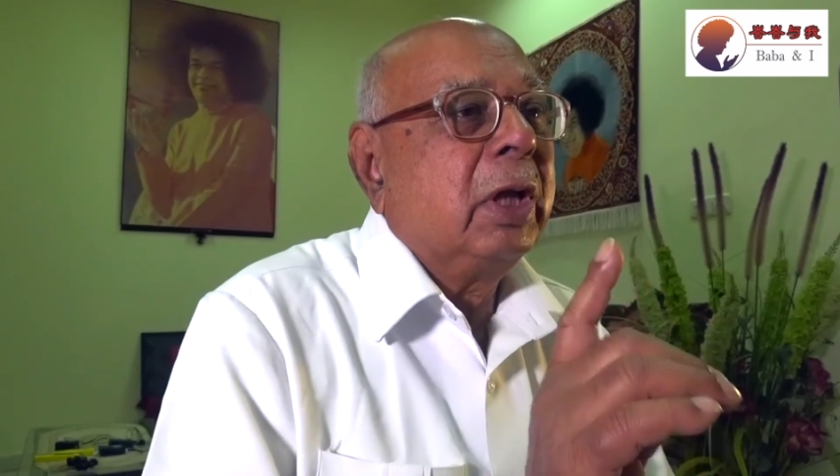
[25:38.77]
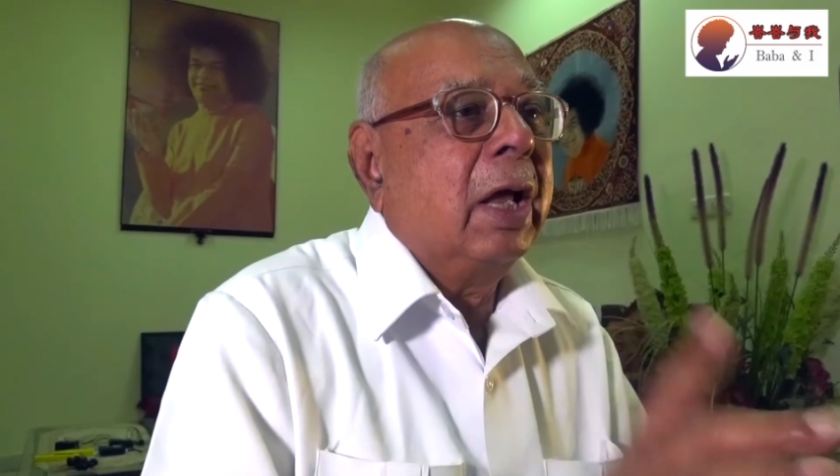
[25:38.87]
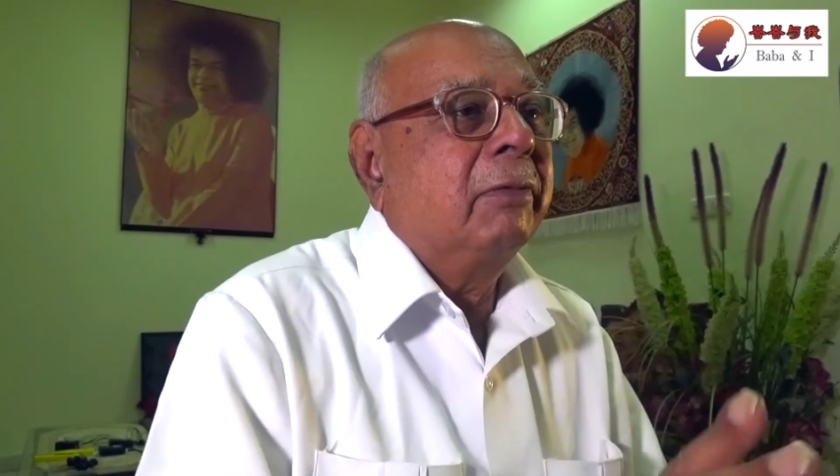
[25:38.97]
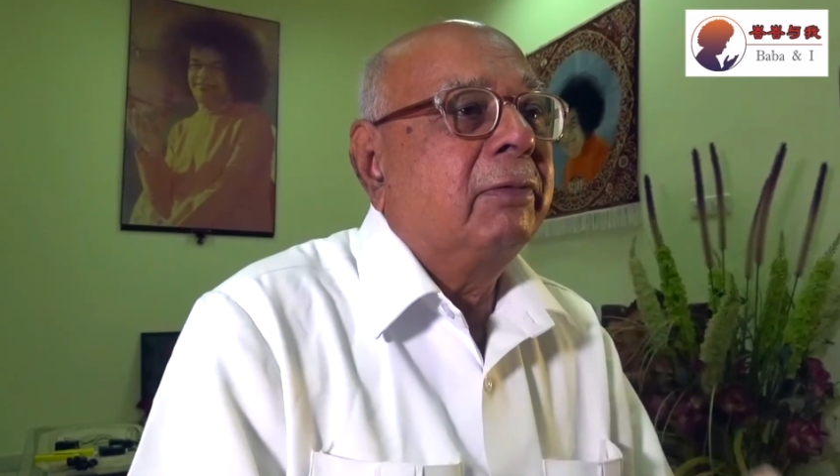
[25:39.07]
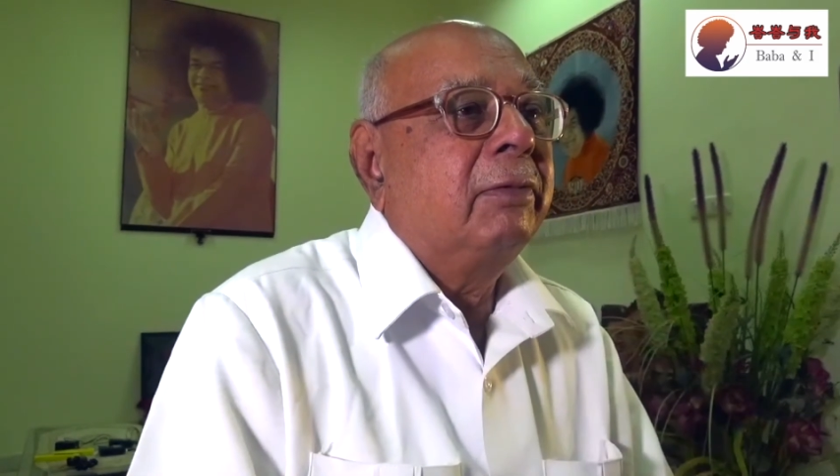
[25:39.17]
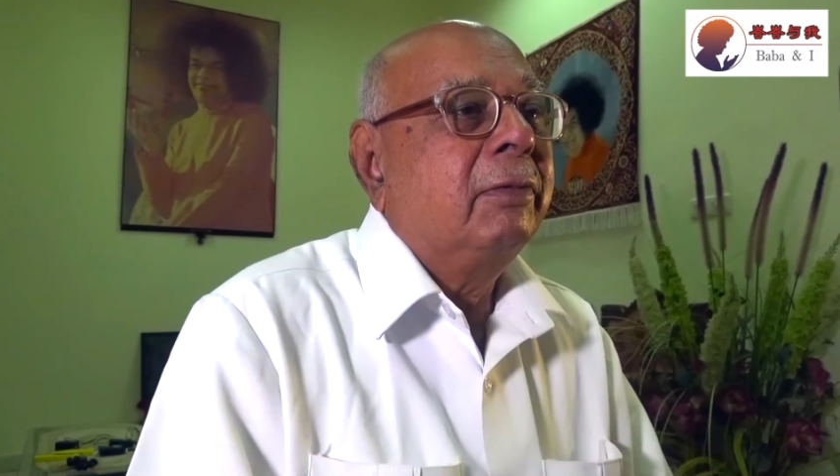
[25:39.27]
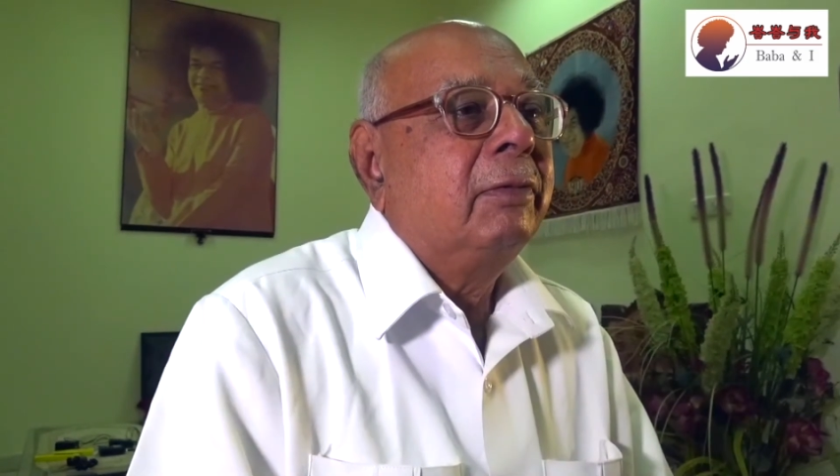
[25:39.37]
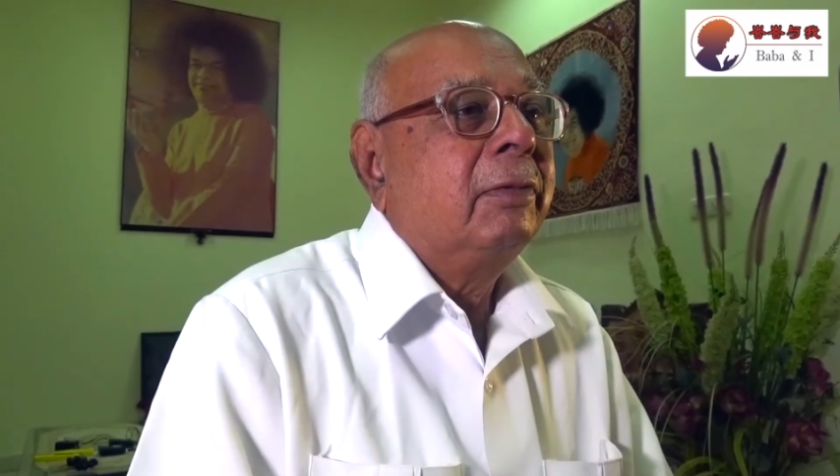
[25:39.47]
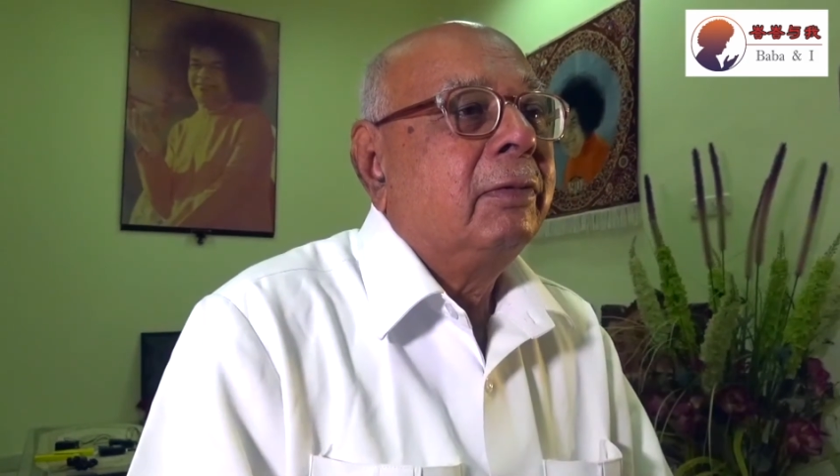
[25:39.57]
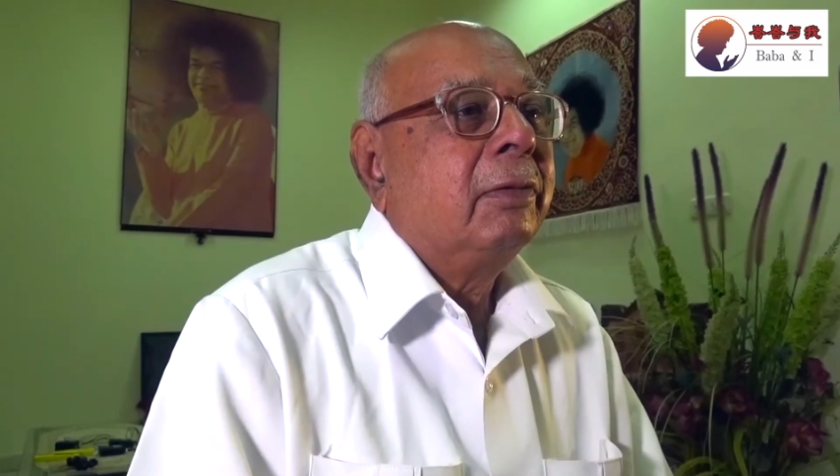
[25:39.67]
love.
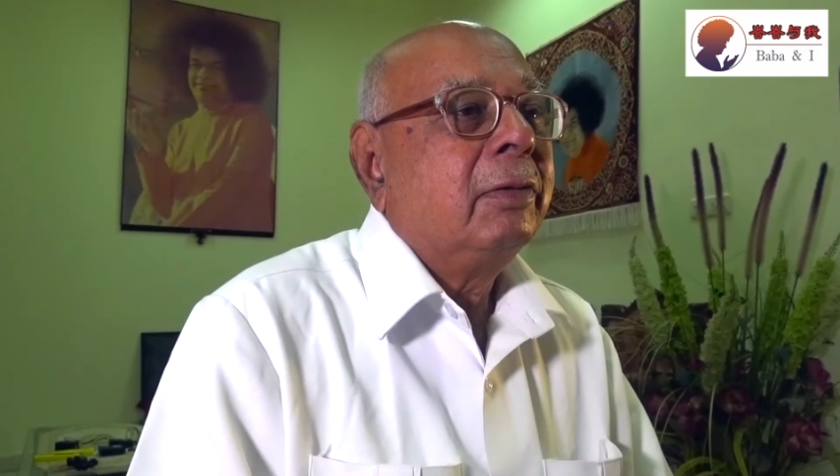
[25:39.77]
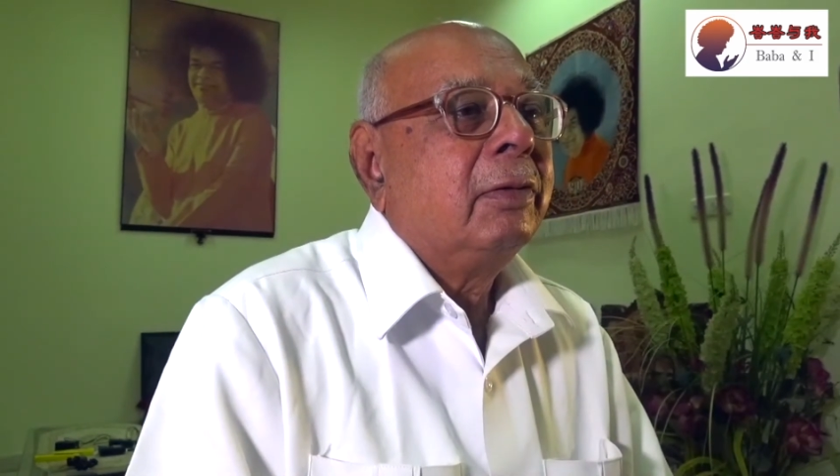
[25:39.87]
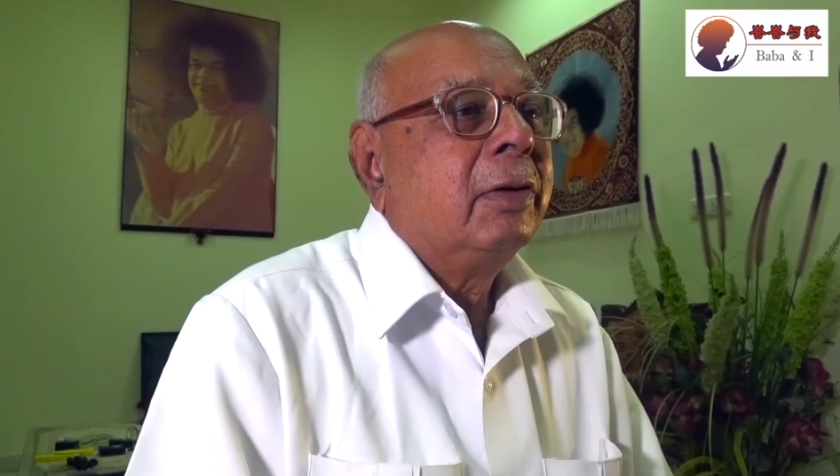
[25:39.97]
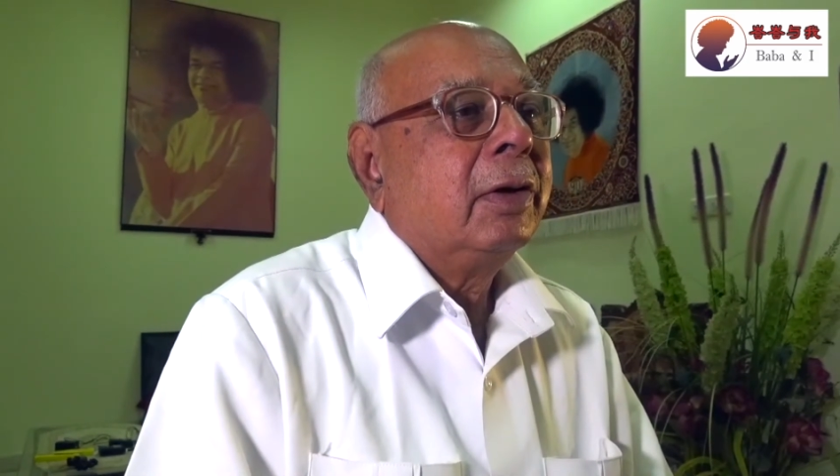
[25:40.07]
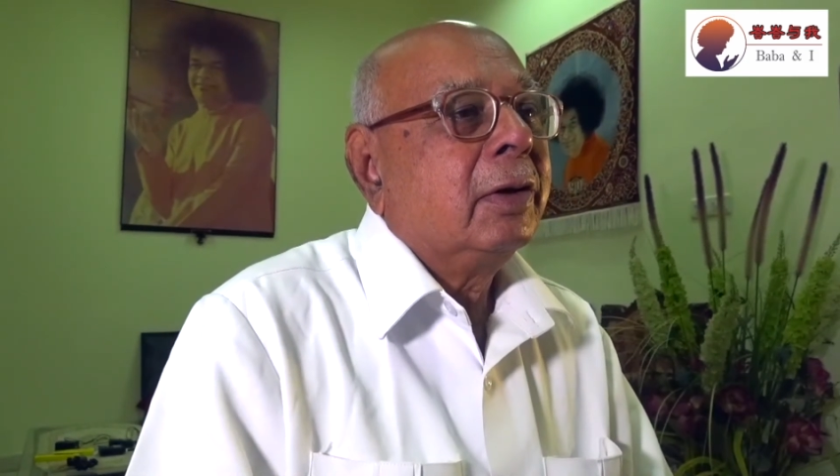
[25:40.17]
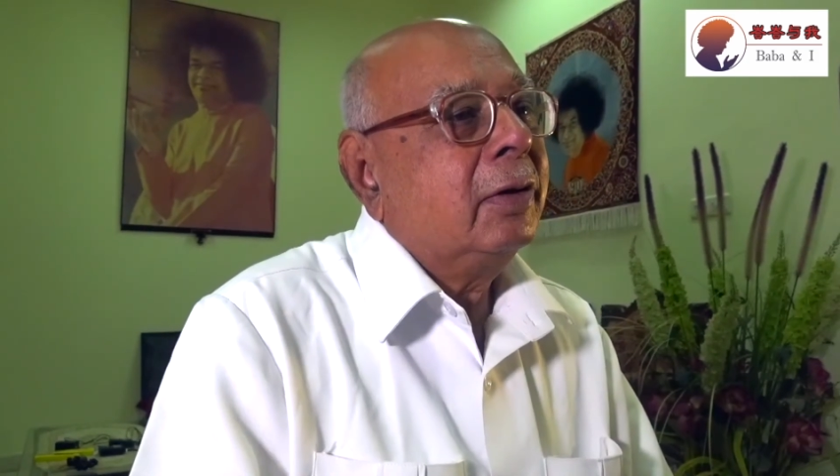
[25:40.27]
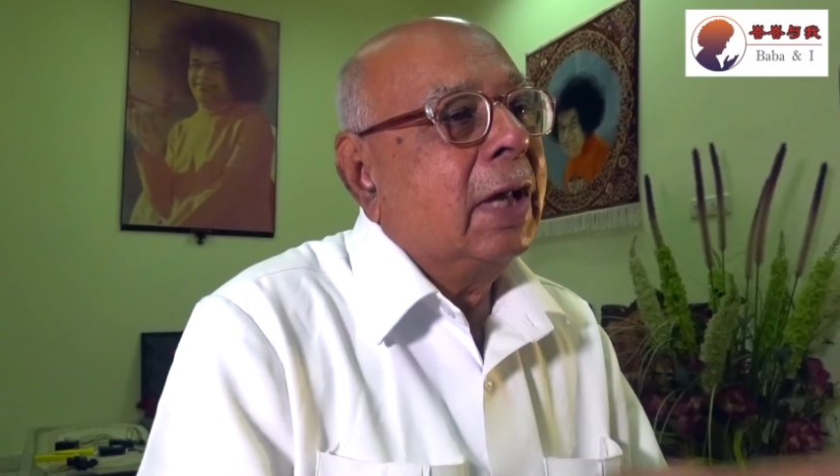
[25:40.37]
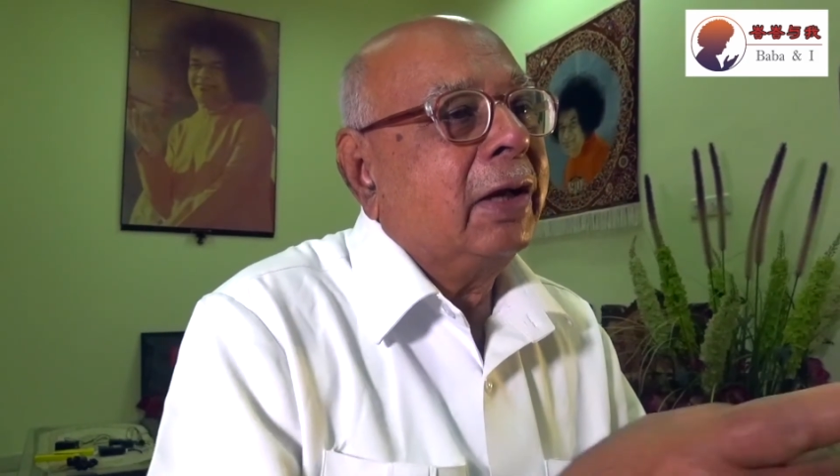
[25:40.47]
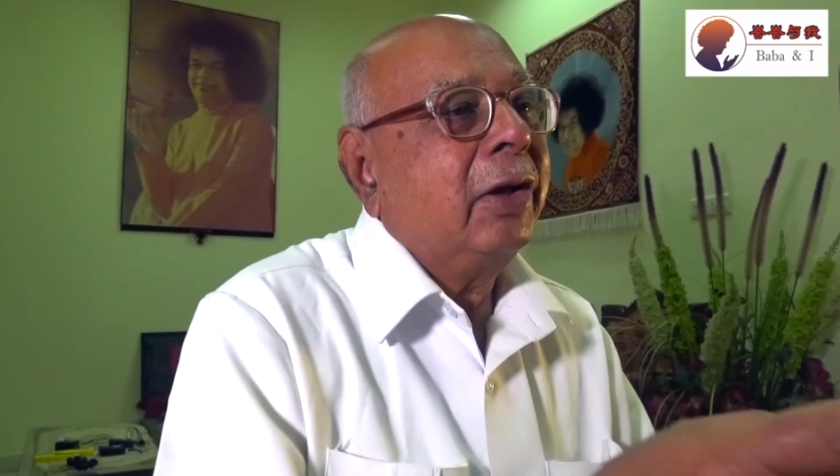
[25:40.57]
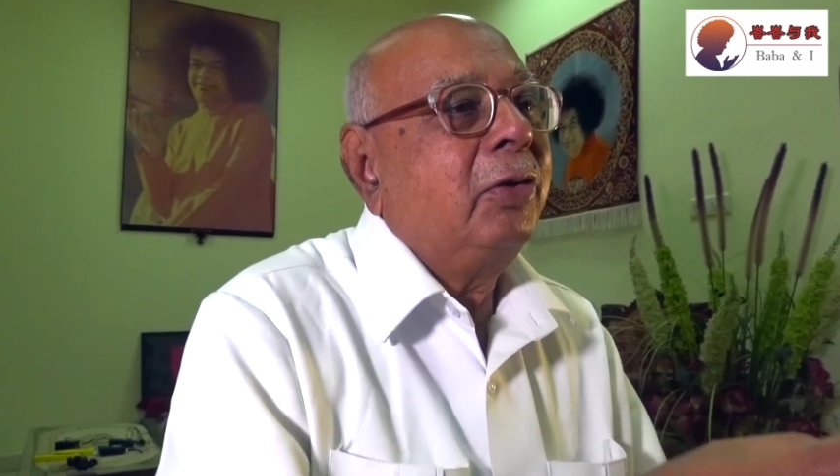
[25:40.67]

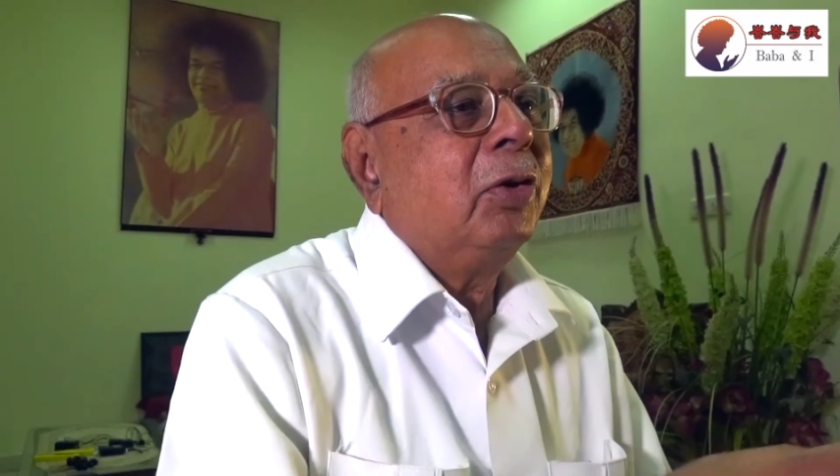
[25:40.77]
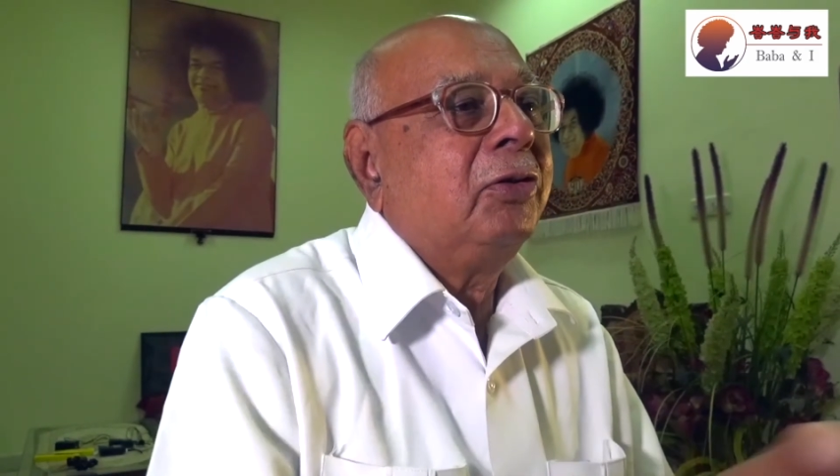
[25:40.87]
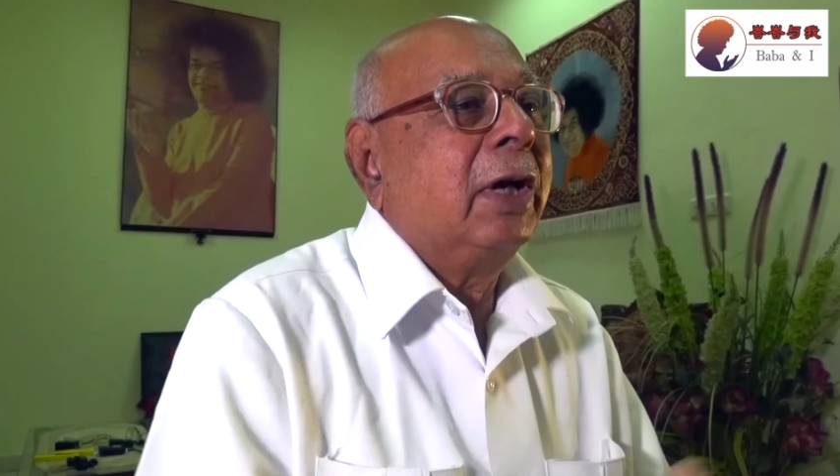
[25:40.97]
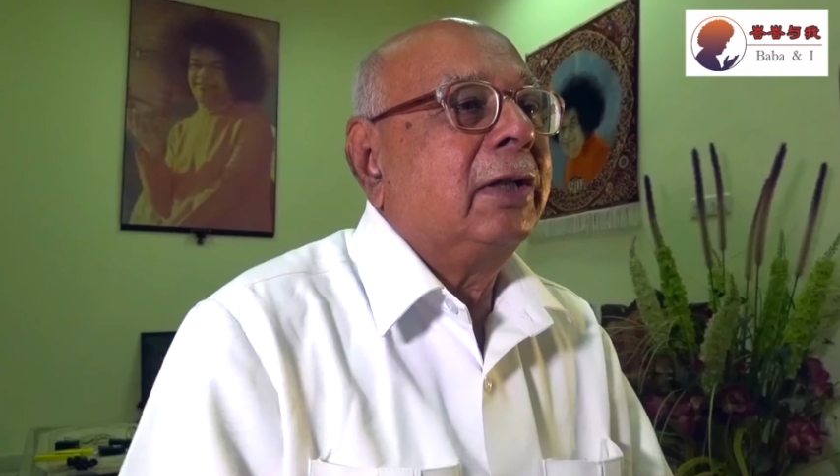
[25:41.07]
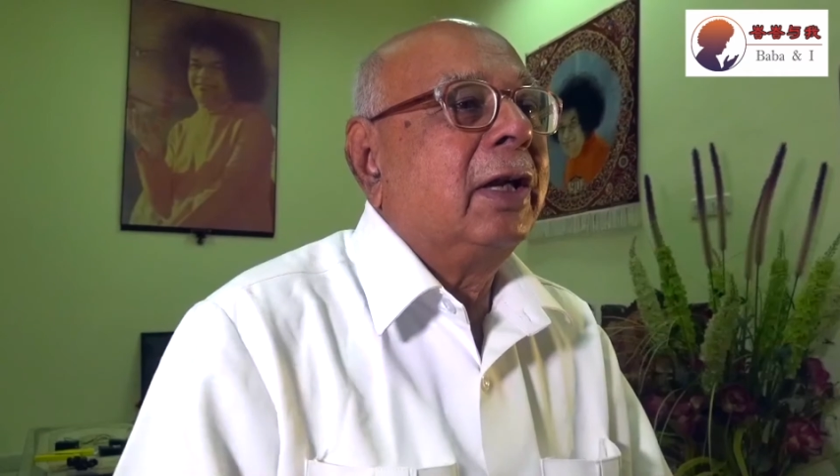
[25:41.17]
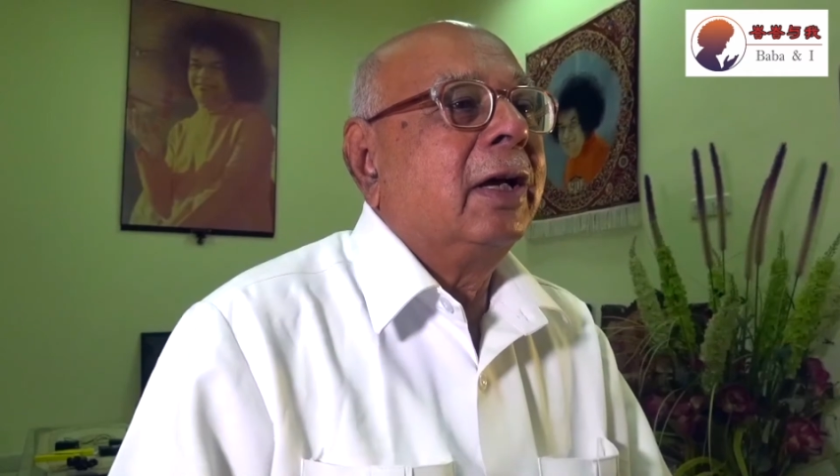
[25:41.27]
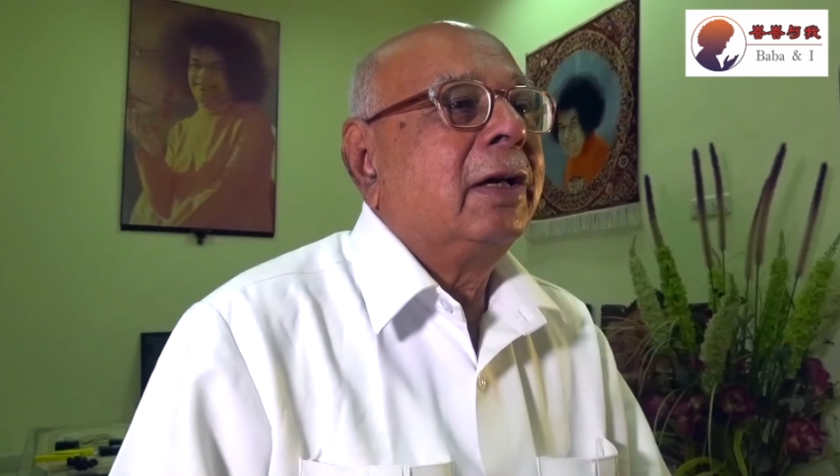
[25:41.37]
That is your sadhana.